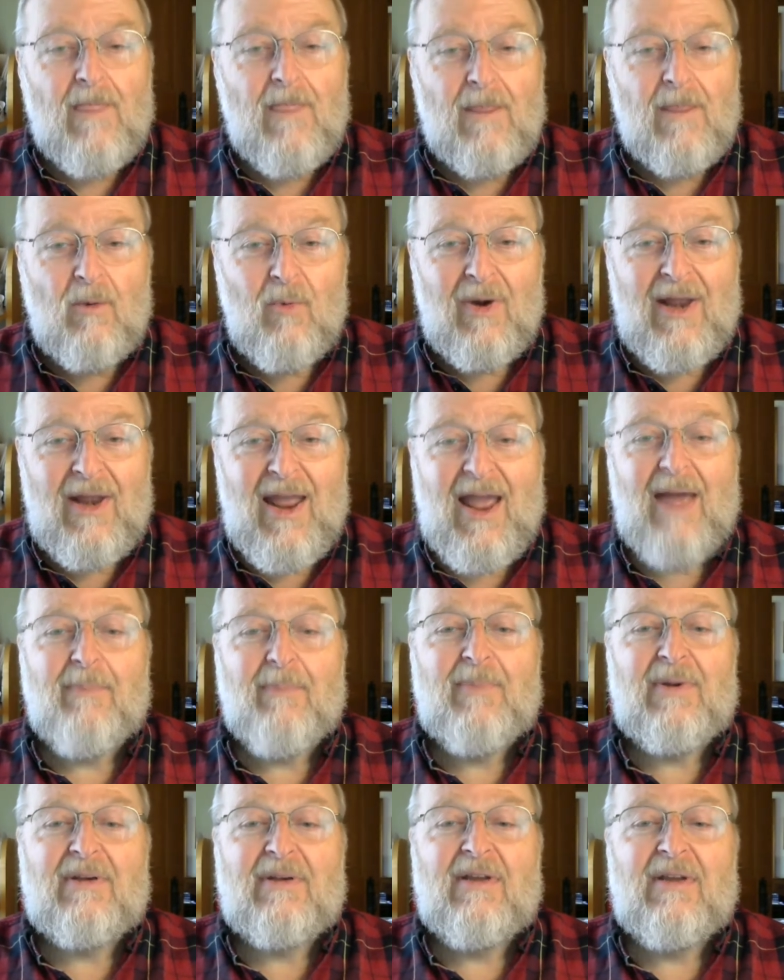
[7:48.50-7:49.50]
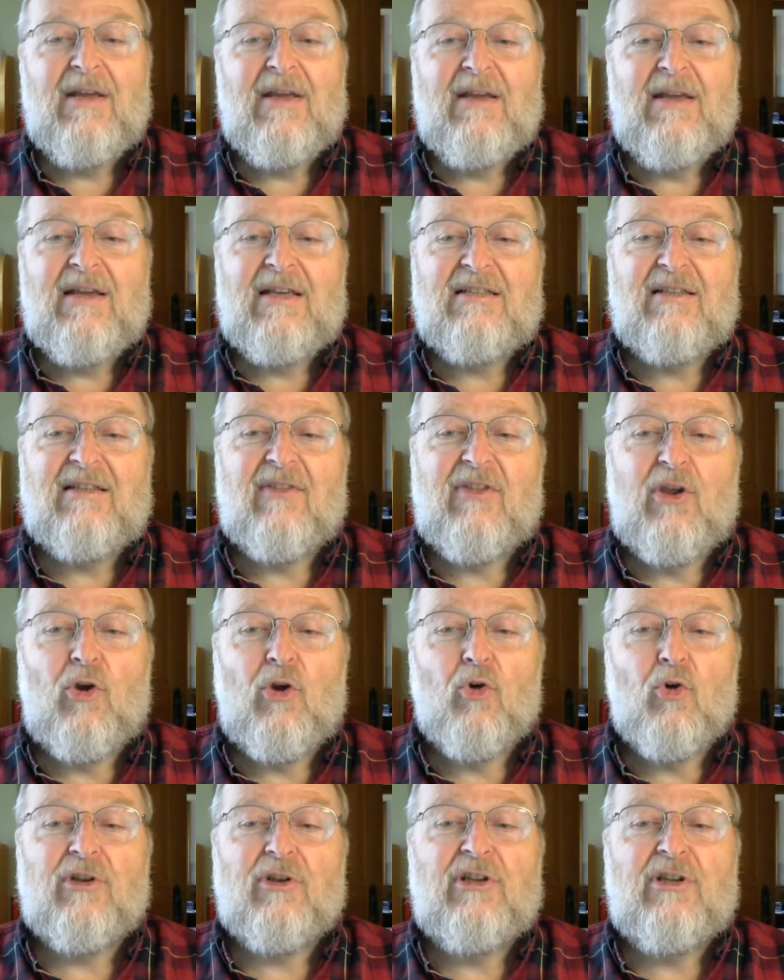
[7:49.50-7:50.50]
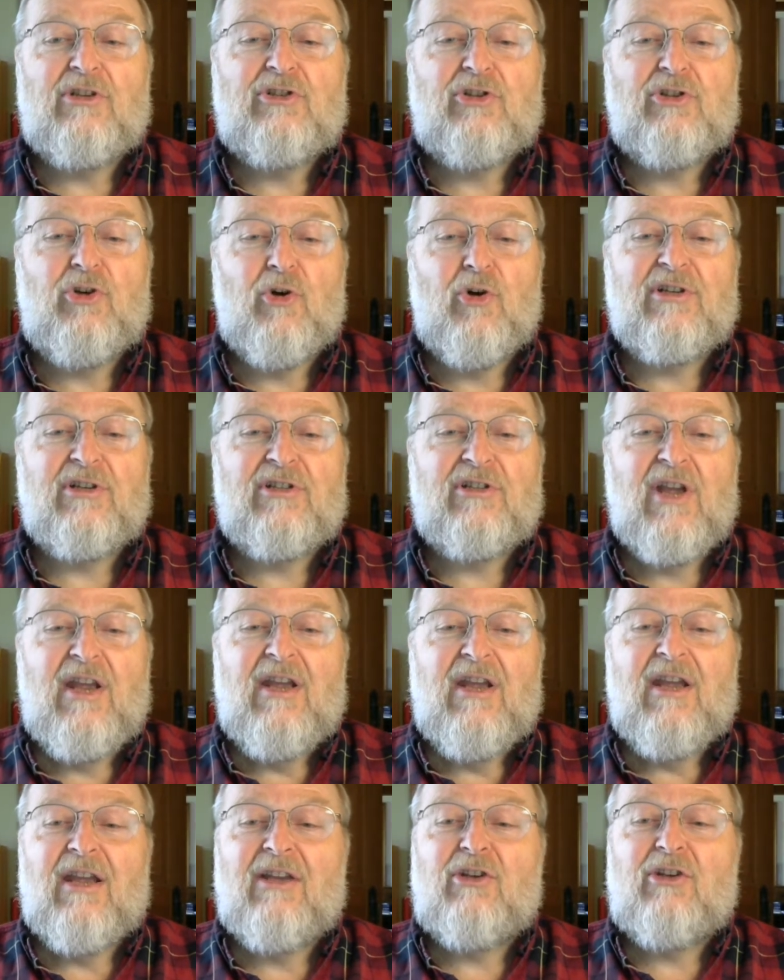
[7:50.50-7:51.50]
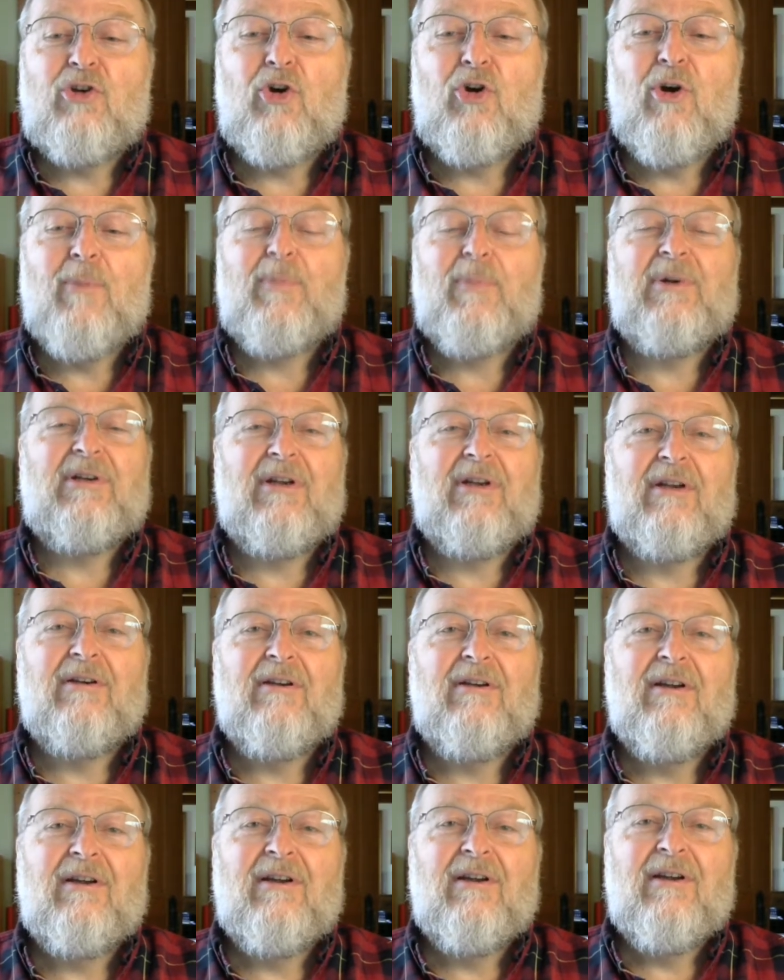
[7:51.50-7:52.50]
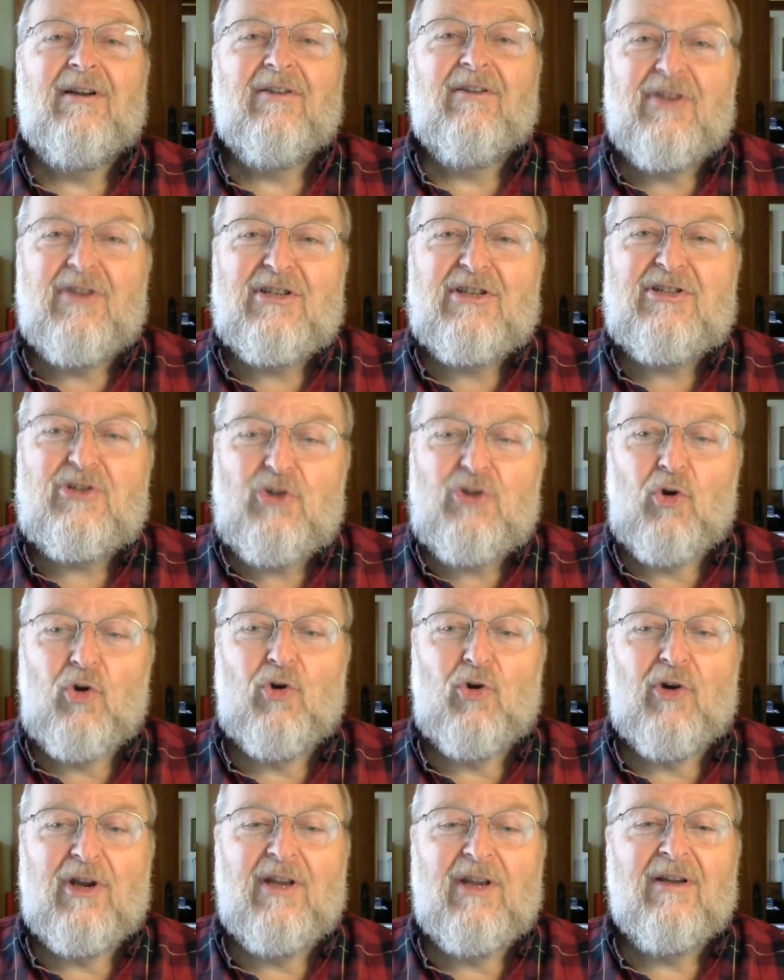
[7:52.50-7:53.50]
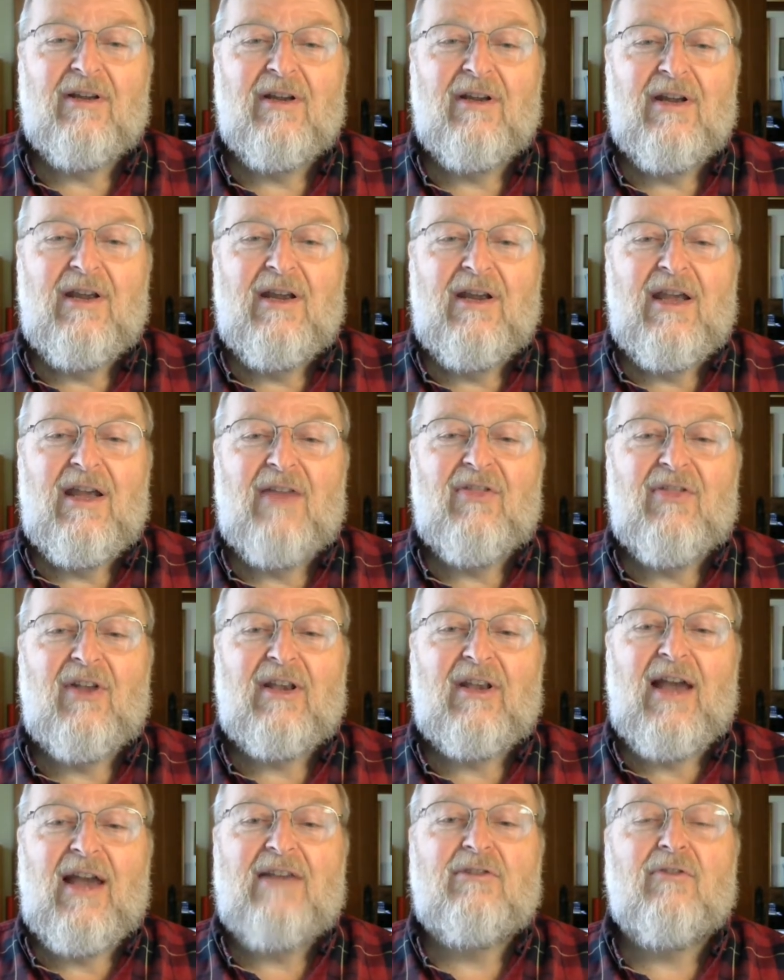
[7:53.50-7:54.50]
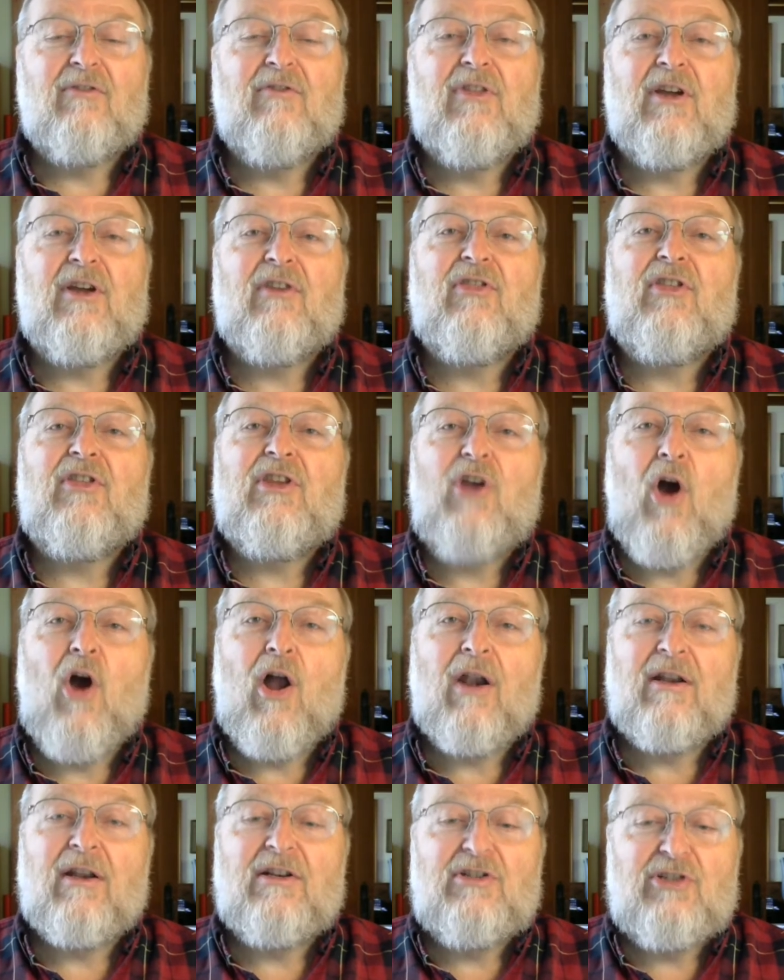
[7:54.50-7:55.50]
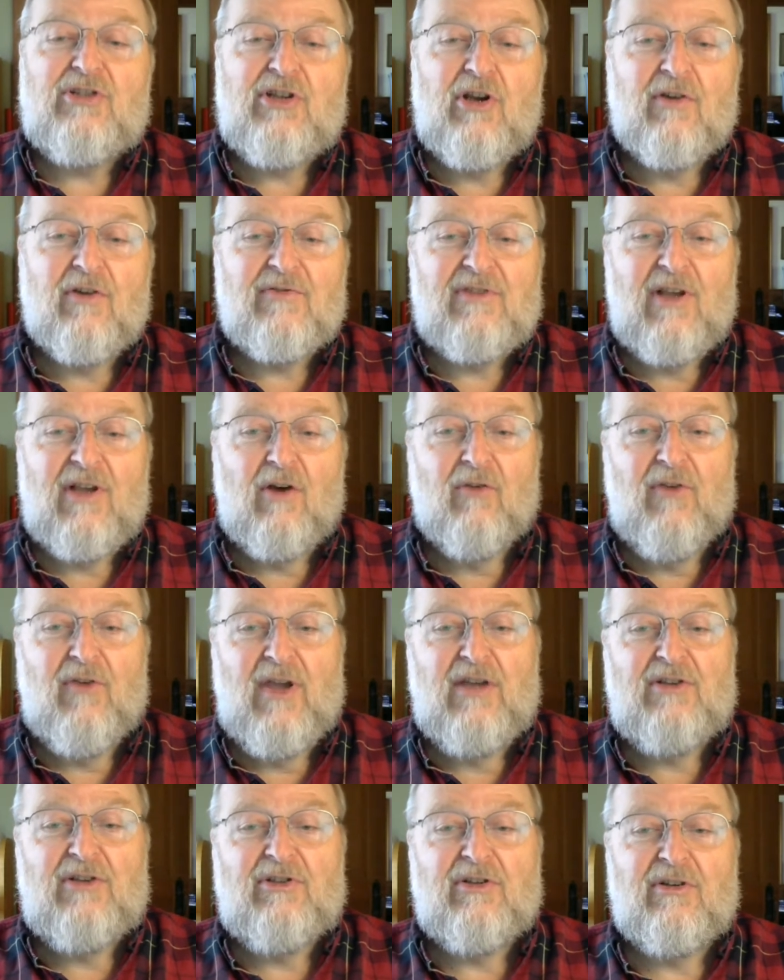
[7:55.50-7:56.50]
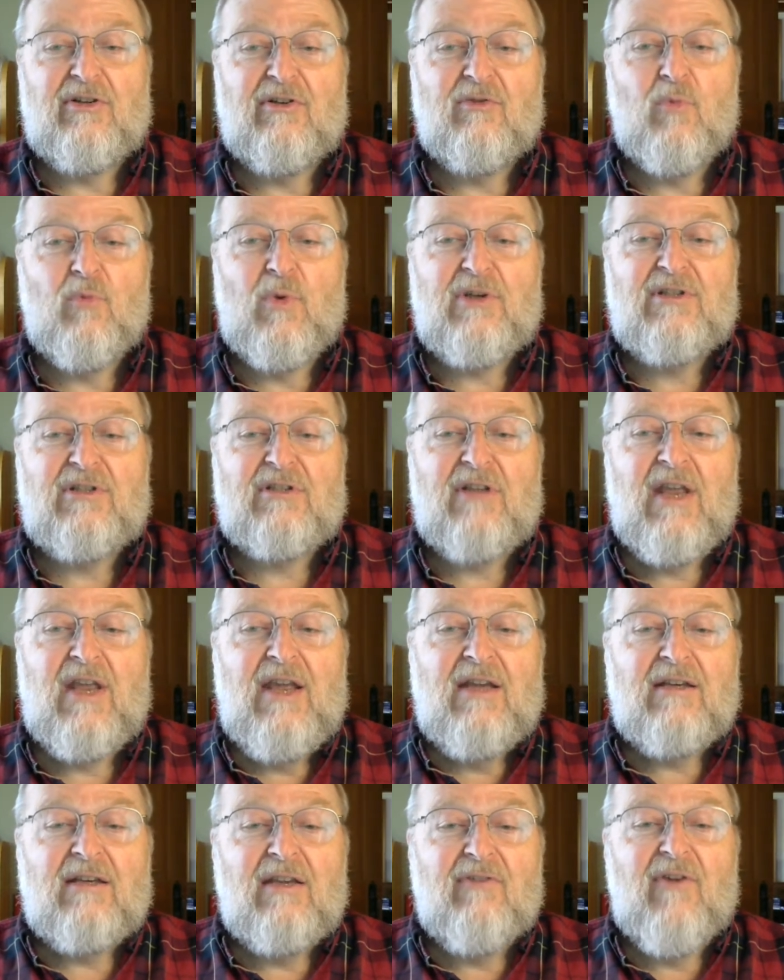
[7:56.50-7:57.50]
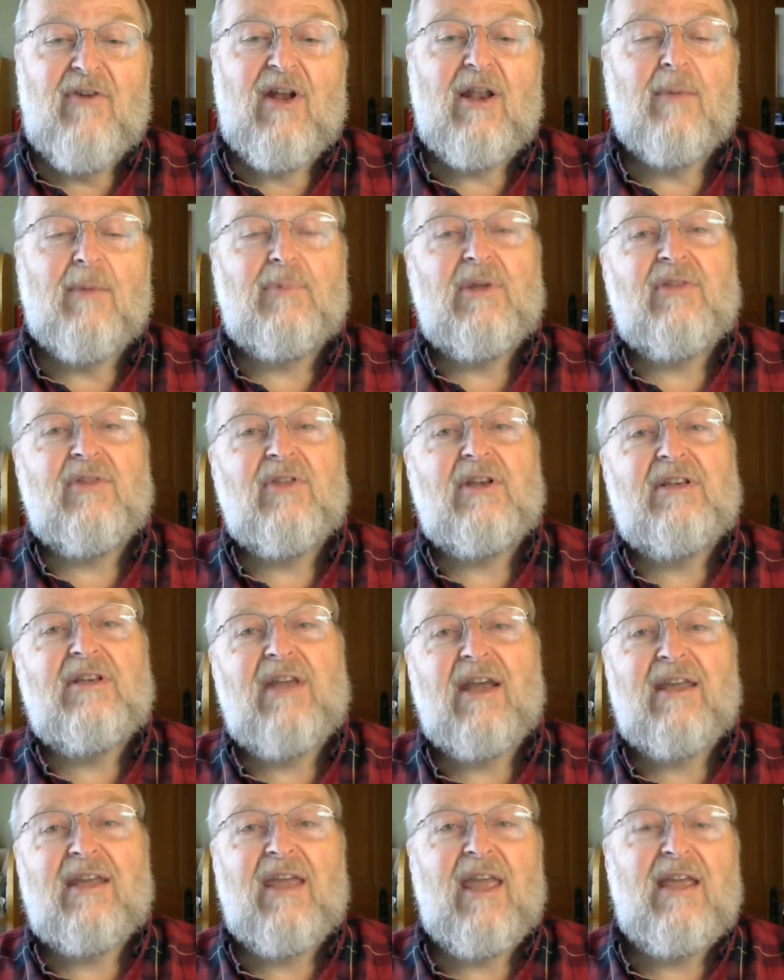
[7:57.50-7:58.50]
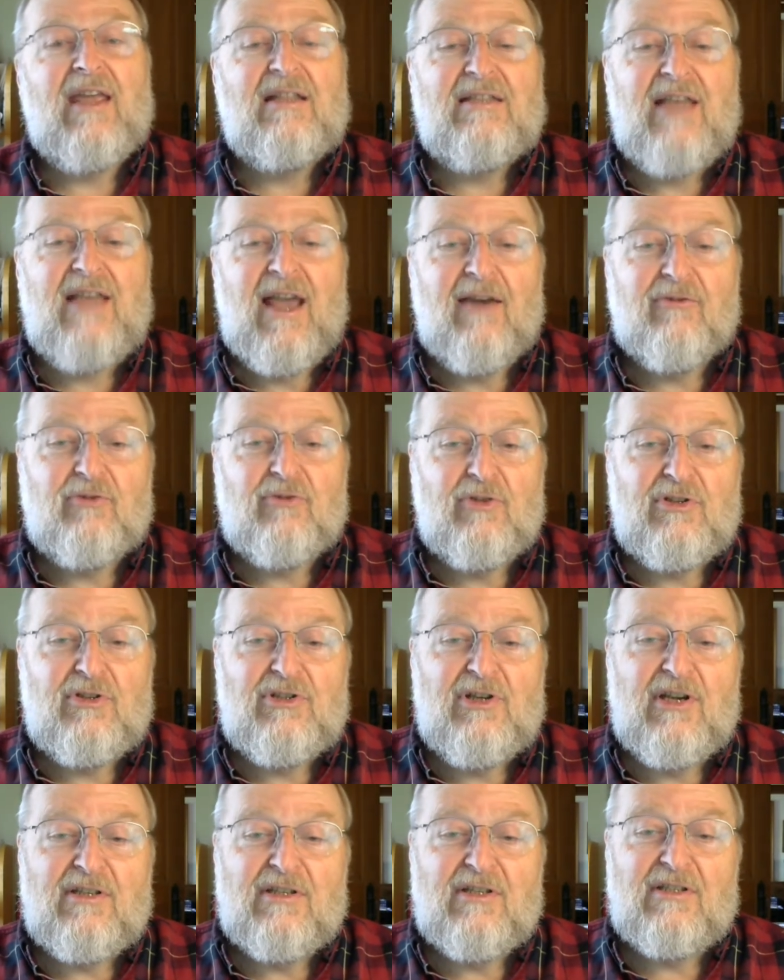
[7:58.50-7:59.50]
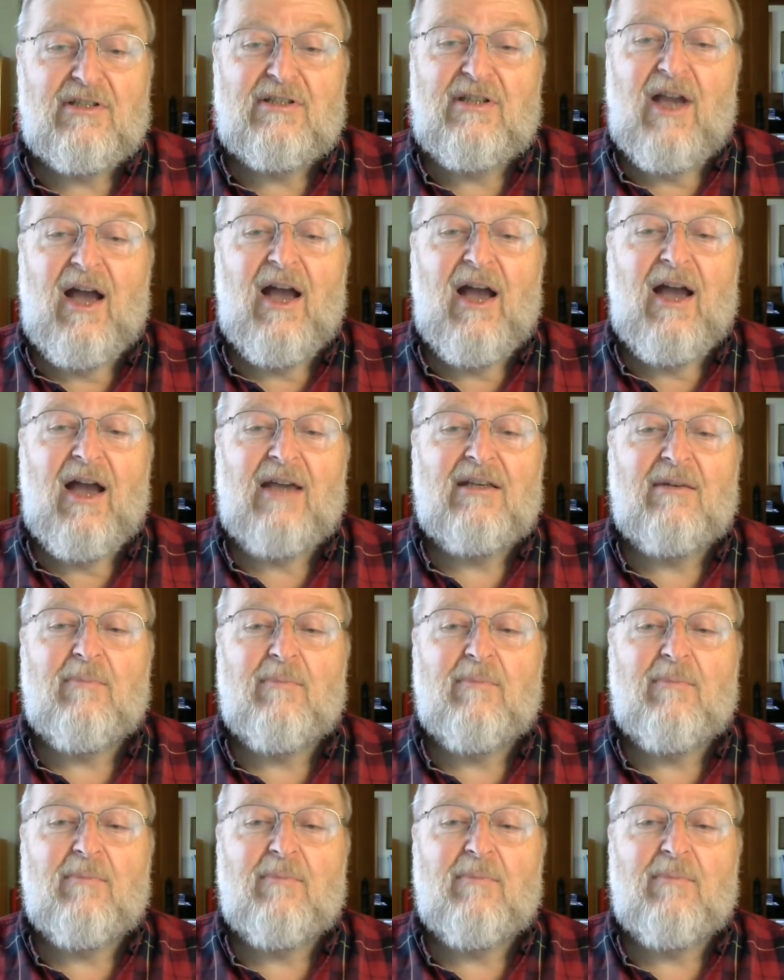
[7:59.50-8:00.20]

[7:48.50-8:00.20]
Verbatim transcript: What happened is that the early church interpreted this story in the light of their theology of salvation, which developed in the decades after Jesus died and